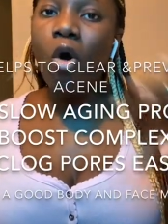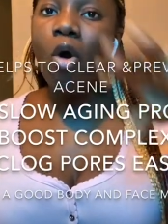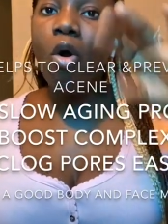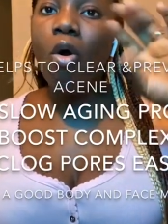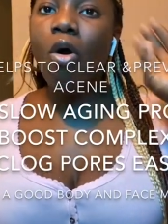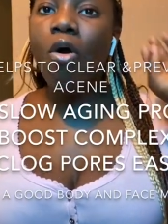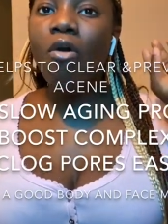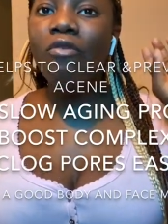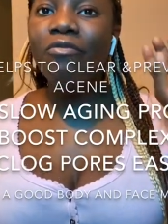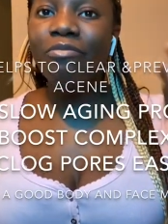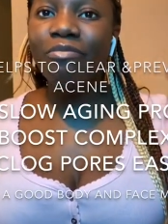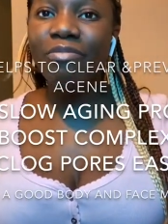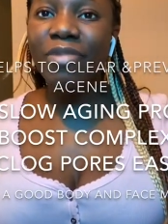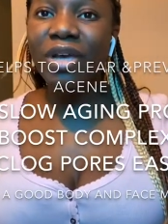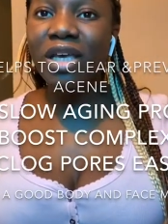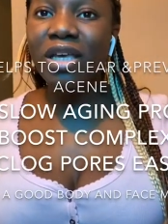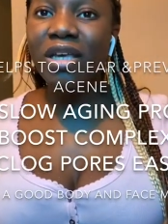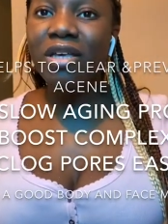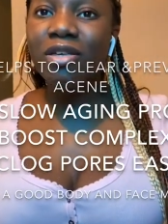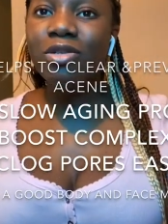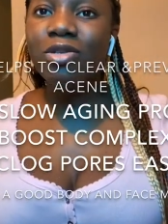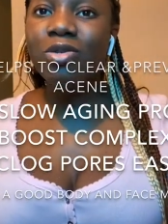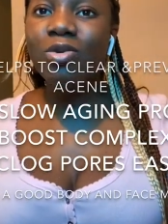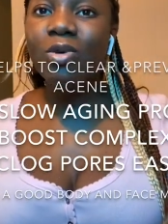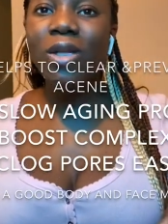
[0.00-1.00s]
of
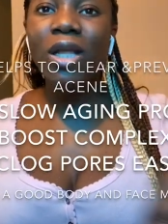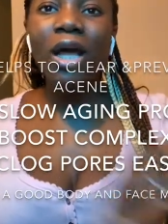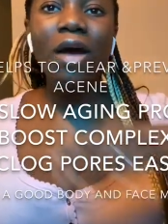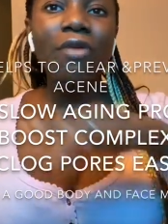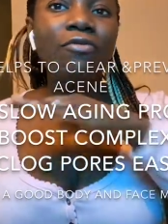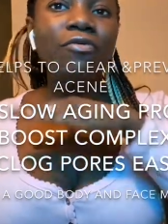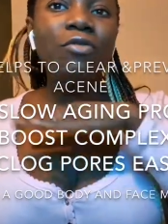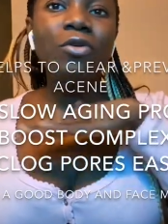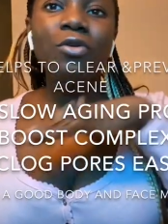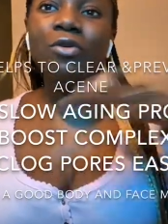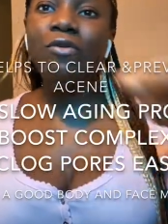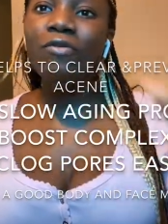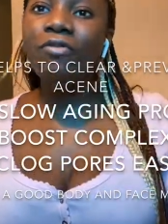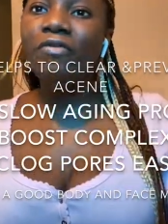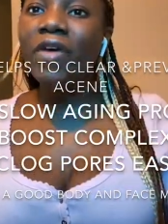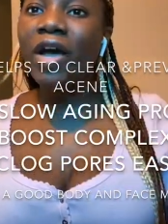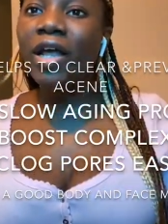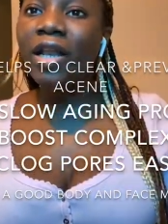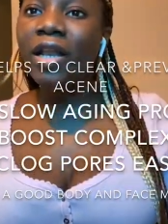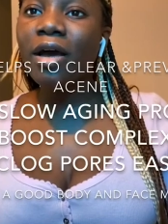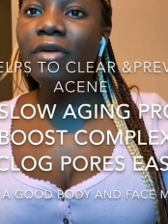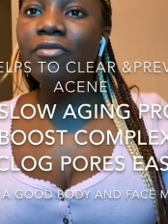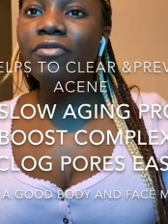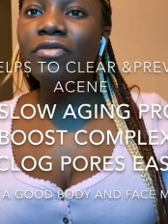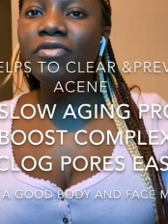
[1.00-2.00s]
baking soda for your
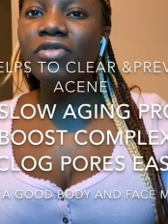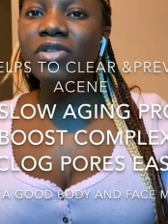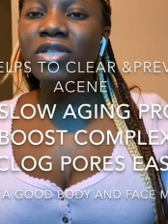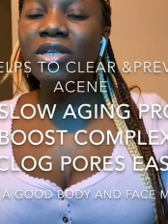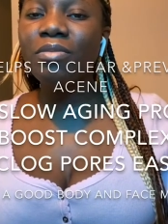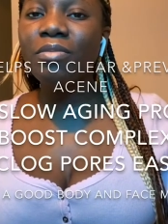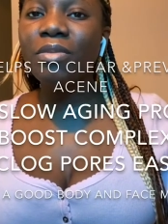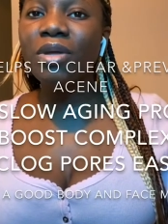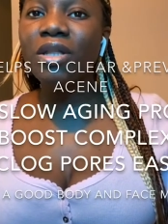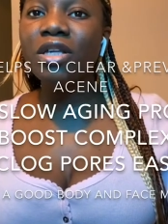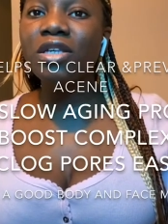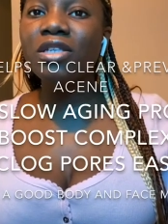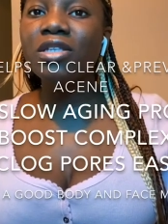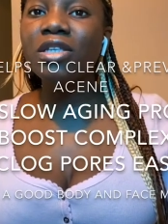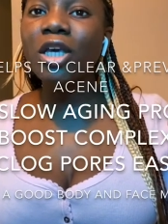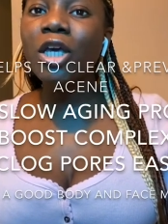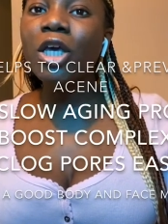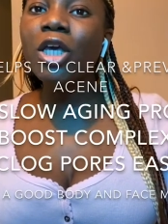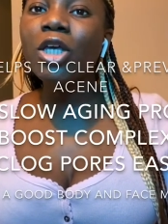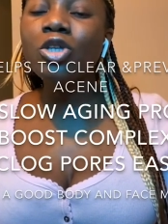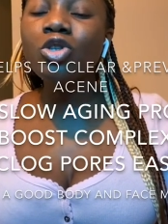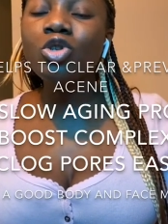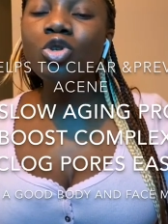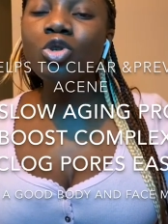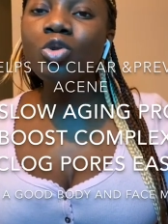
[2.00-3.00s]
final 15 minutes
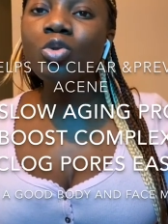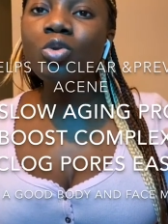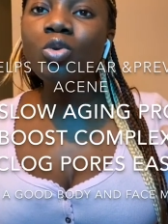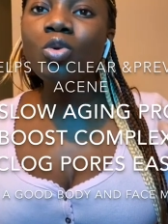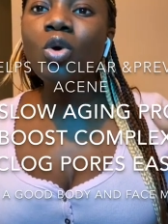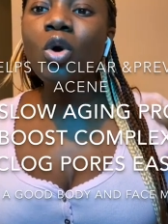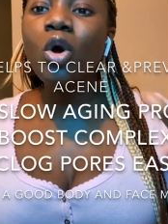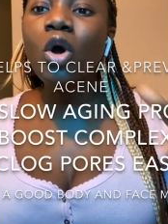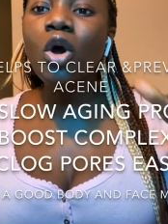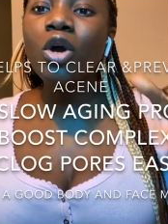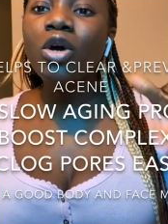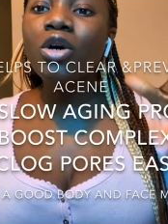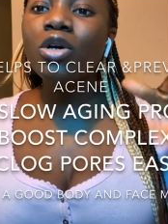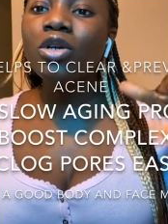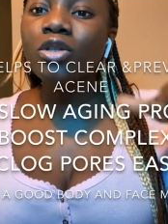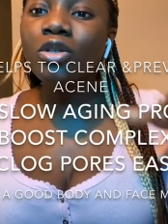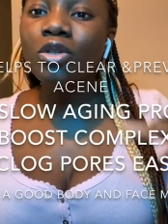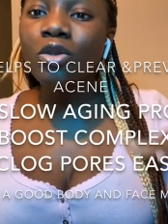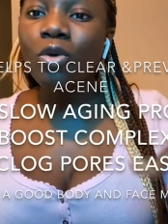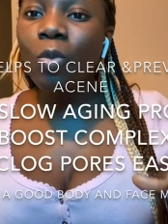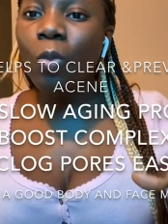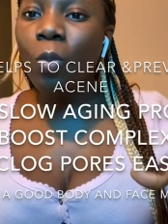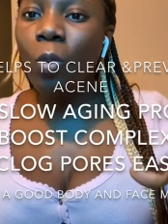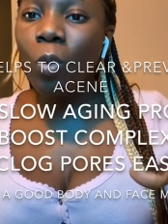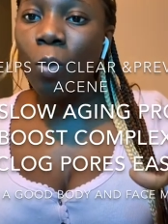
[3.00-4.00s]
into
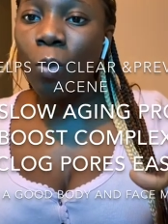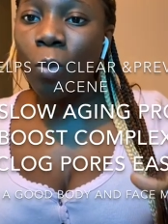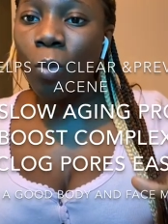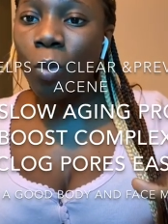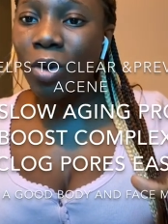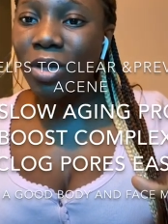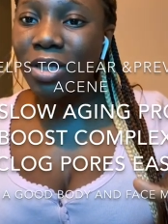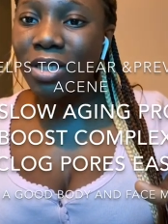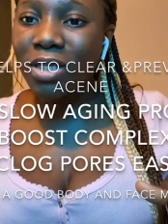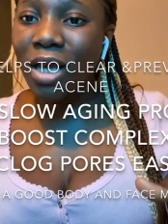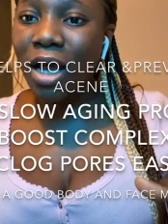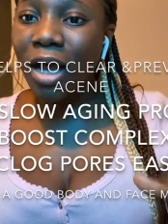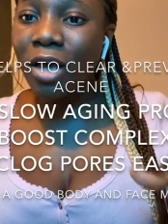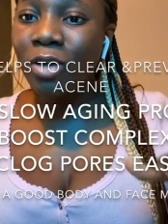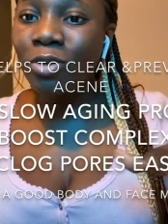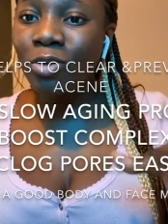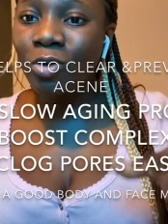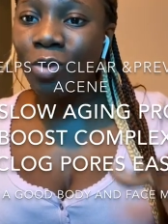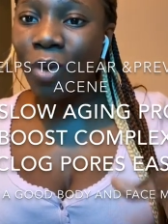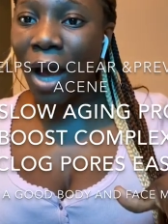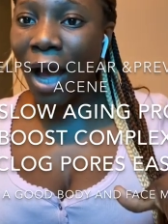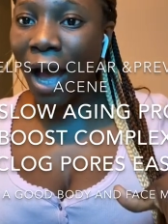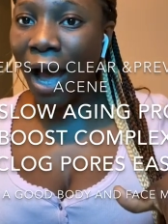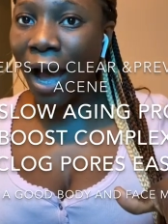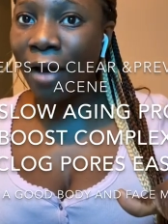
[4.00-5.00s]
the water you
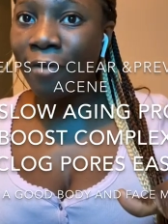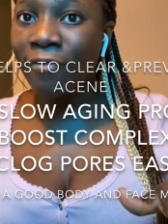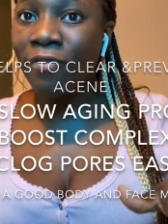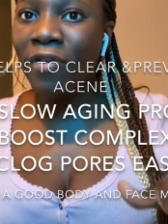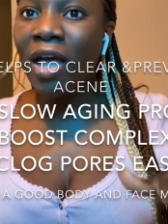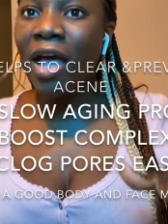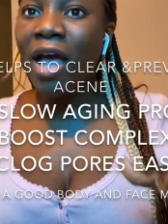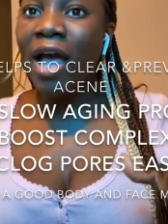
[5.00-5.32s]
have,